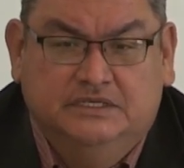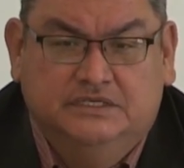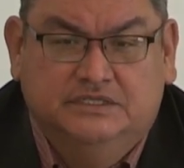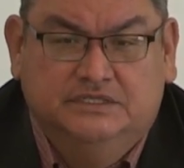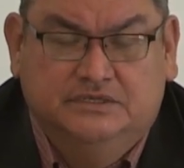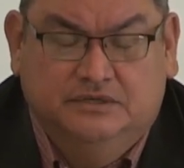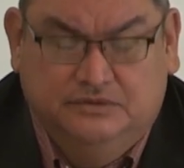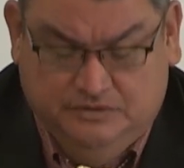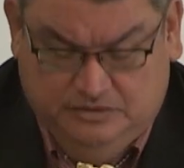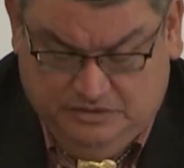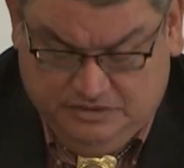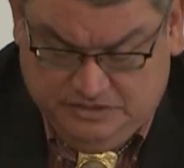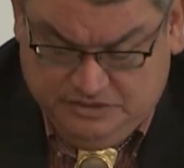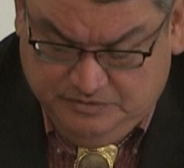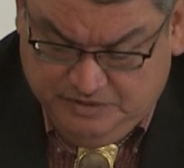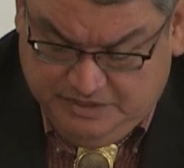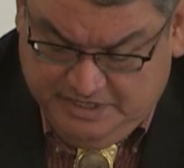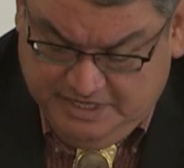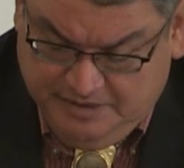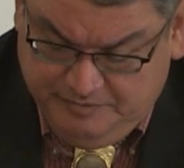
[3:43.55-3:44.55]
So
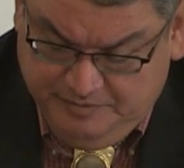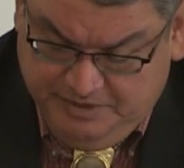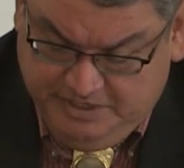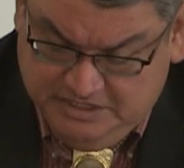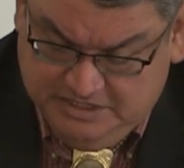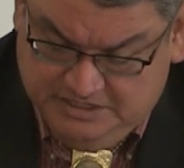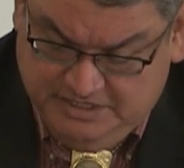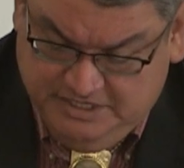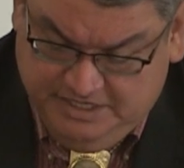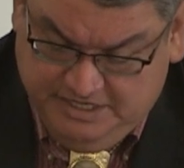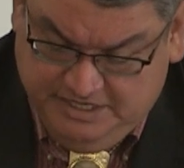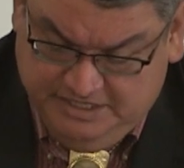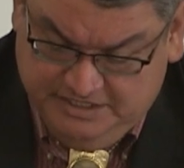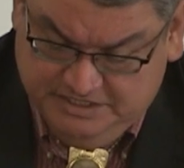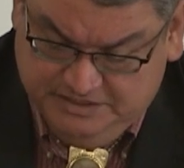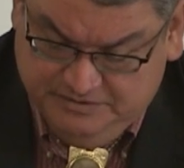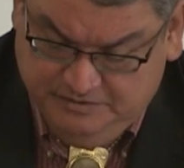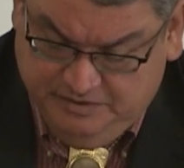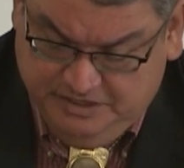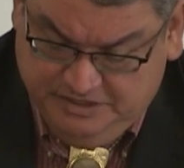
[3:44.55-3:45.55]
with that being said, I
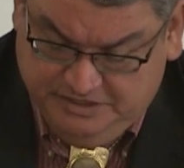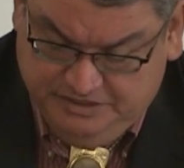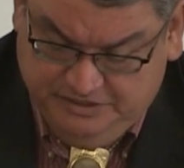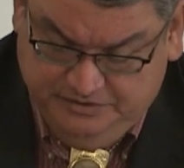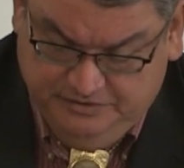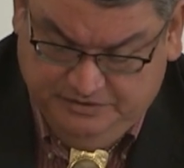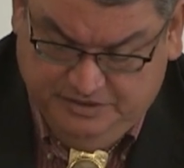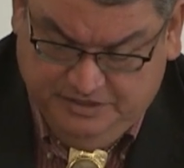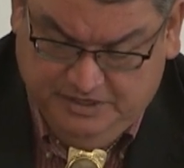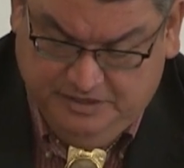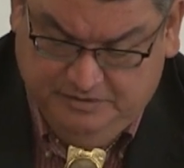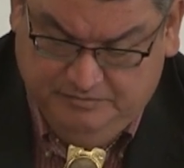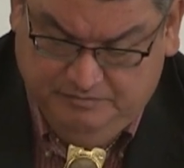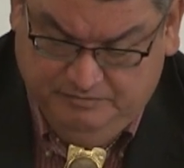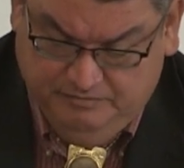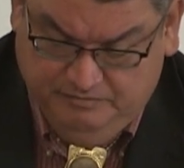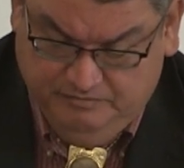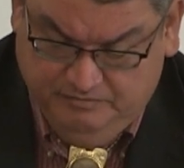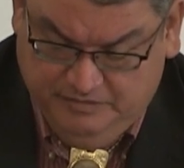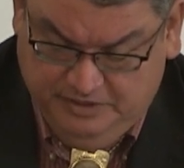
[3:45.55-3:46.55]
just wanted to
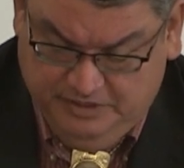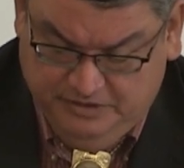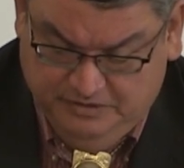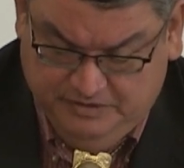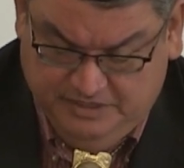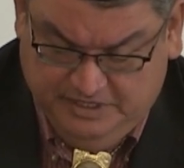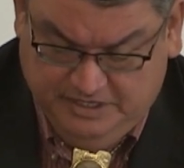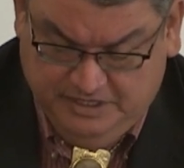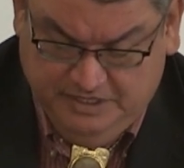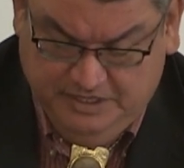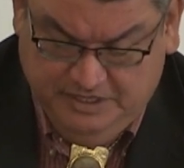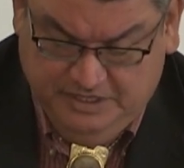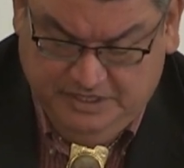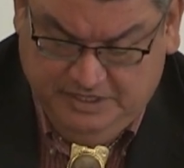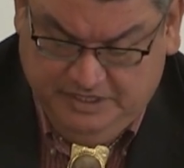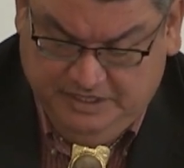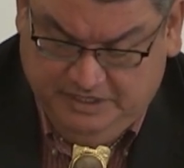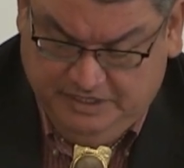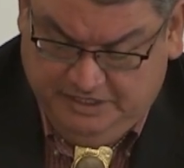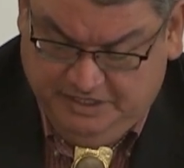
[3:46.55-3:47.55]

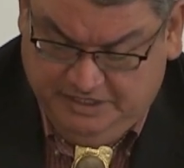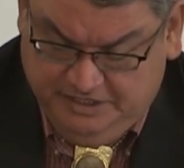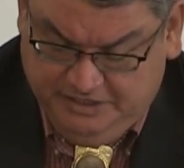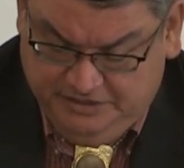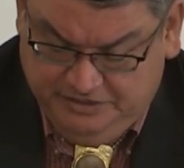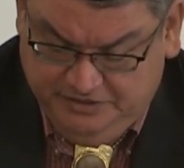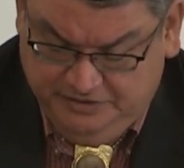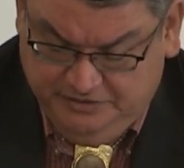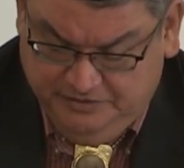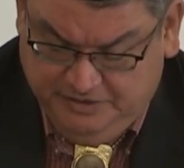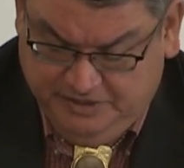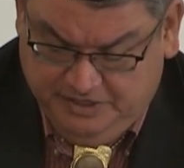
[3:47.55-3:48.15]
get into